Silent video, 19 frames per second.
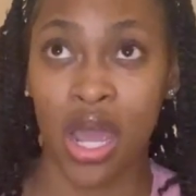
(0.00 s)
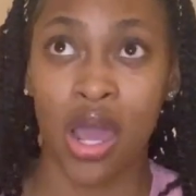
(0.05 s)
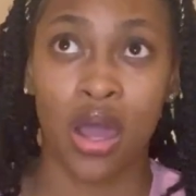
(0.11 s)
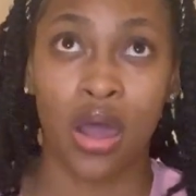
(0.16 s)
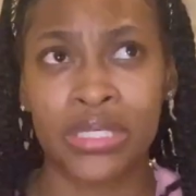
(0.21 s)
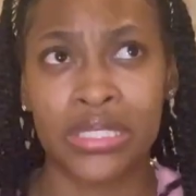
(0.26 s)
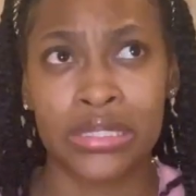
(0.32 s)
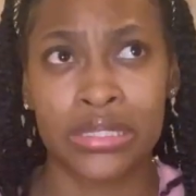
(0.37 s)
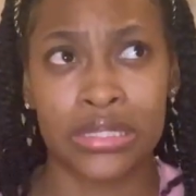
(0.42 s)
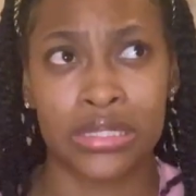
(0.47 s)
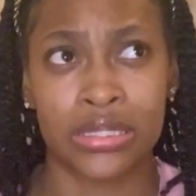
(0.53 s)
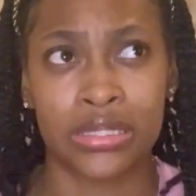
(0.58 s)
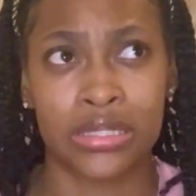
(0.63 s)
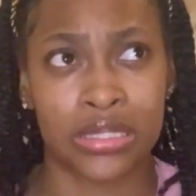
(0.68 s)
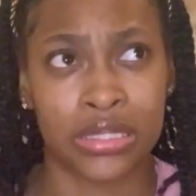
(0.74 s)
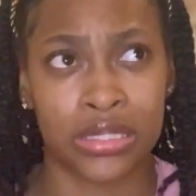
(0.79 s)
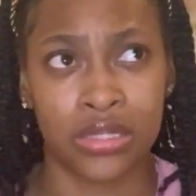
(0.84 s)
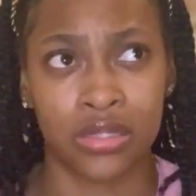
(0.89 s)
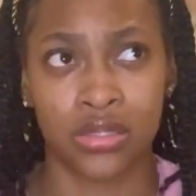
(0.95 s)

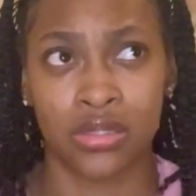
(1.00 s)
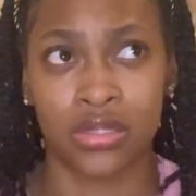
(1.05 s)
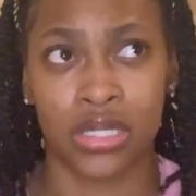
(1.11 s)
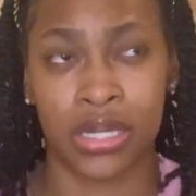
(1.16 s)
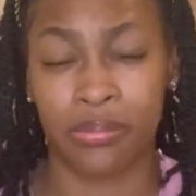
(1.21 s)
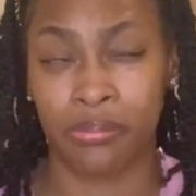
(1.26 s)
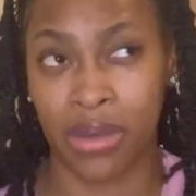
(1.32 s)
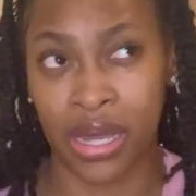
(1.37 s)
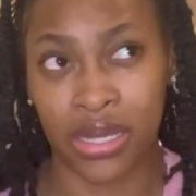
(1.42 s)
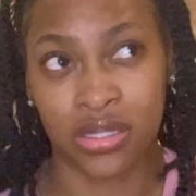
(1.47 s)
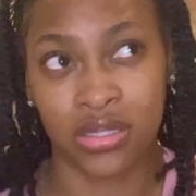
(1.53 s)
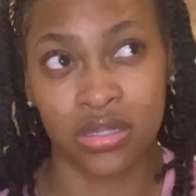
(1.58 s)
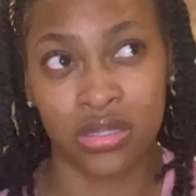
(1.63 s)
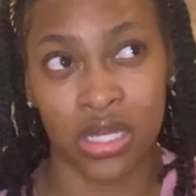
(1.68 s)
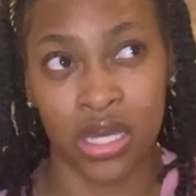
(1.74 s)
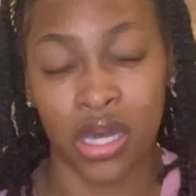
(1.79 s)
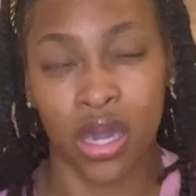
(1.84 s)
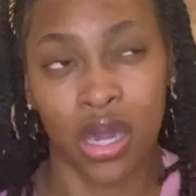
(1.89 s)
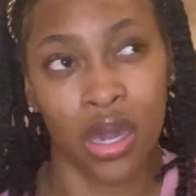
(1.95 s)
PCTs in my
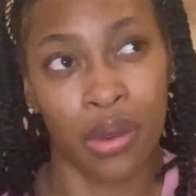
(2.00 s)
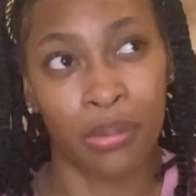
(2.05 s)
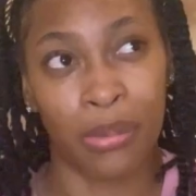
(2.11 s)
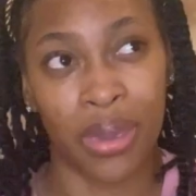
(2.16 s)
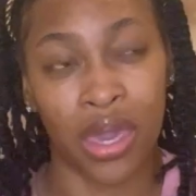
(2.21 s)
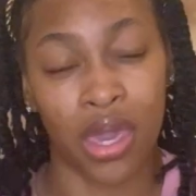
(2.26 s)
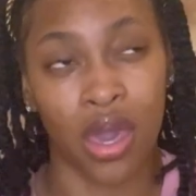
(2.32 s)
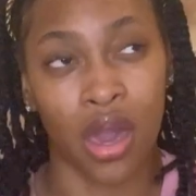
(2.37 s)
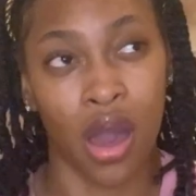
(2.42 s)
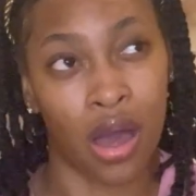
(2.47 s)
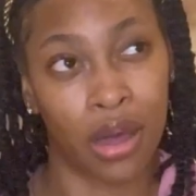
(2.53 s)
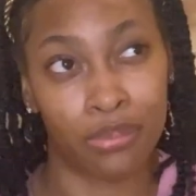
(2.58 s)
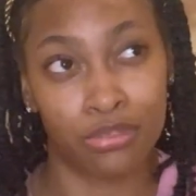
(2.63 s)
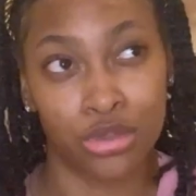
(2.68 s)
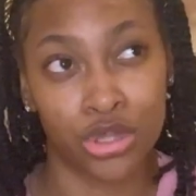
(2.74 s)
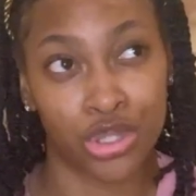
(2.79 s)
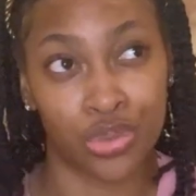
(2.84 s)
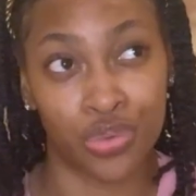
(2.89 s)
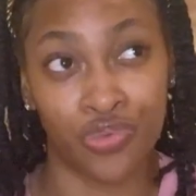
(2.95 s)
state could make up
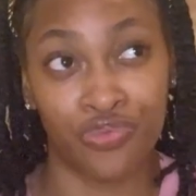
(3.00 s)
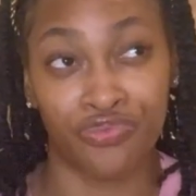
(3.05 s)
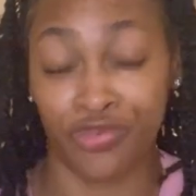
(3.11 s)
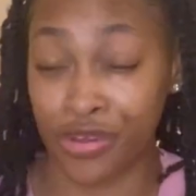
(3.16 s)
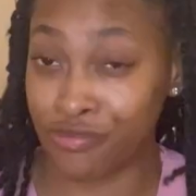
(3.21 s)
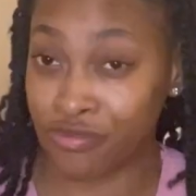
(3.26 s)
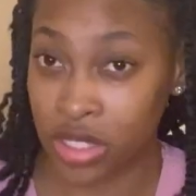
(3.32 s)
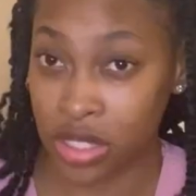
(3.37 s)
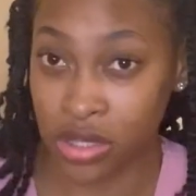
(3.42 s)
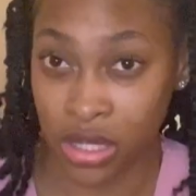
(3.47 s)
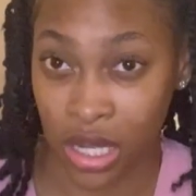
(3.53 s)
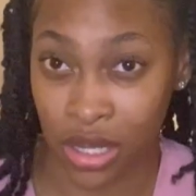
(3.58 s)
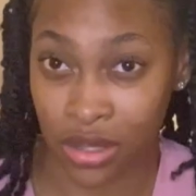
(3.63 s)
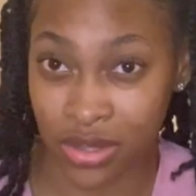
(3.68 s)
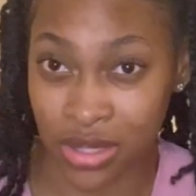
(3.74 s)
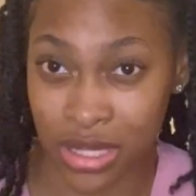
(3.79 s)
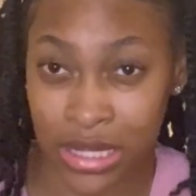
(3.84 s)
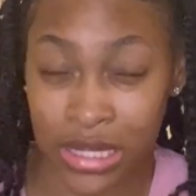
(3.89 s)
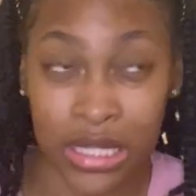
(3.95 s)
to
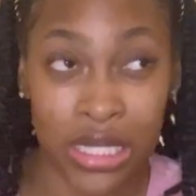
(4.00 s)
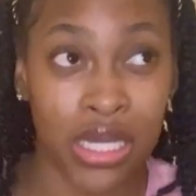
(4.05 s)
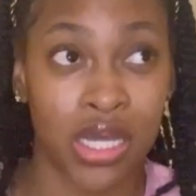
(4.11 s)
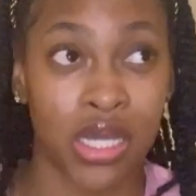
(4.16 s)
50,000.